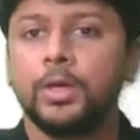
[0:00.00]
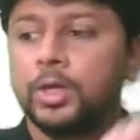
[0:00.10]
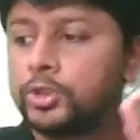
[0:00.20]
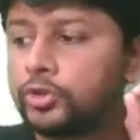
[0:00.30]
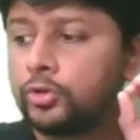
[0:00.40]

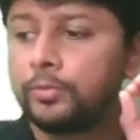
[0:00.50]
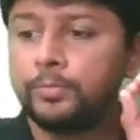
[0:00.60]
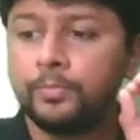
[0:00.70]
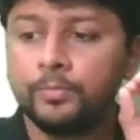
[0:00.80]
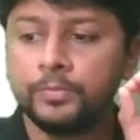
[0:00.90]
So
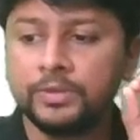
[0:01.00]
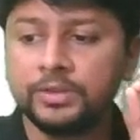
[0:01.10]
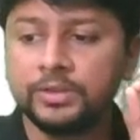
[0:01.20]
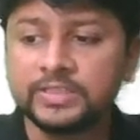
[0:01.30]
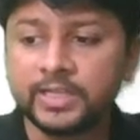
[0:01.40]

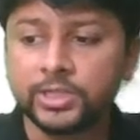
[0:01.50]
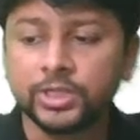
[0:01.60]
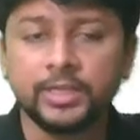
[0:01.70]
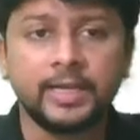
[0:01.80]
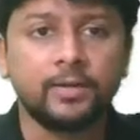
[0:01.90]
this
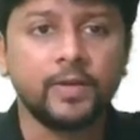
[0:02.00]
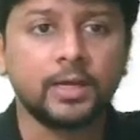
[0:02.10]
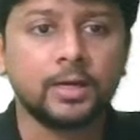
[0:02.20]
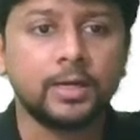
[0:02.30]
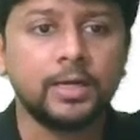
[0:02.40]
section that we are
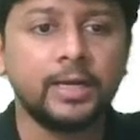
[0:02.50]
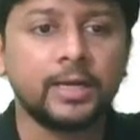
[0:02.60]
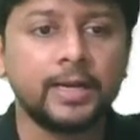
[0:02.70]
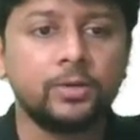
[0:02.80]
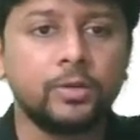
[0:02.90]
currently
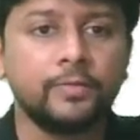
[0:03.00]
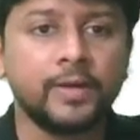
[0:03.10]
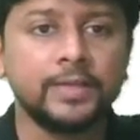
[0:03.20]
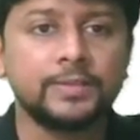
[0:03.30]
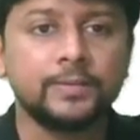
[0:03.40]
trying to
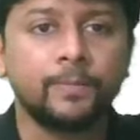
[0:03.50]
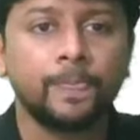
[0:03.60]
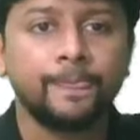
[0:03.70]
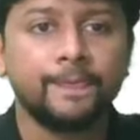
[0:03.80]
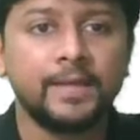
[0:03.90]
revise
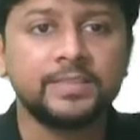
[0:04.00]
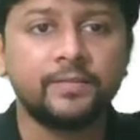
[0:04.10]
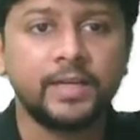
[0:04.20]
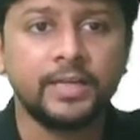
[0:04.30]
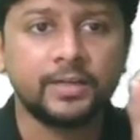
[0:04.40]
is a
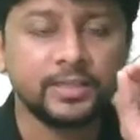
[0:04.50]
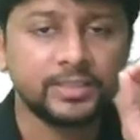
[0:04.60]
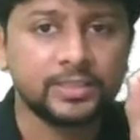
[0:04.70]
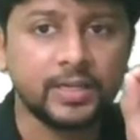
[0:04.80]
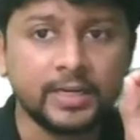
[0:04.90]
very
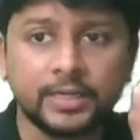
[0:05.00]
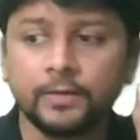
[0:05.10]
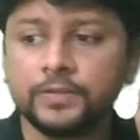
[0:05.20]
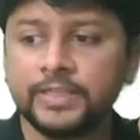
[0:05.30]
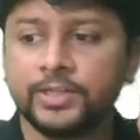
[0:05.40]

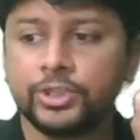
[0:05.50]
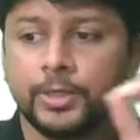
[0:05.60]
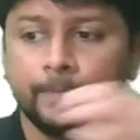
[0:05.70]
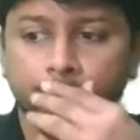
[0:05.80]
restrictive section.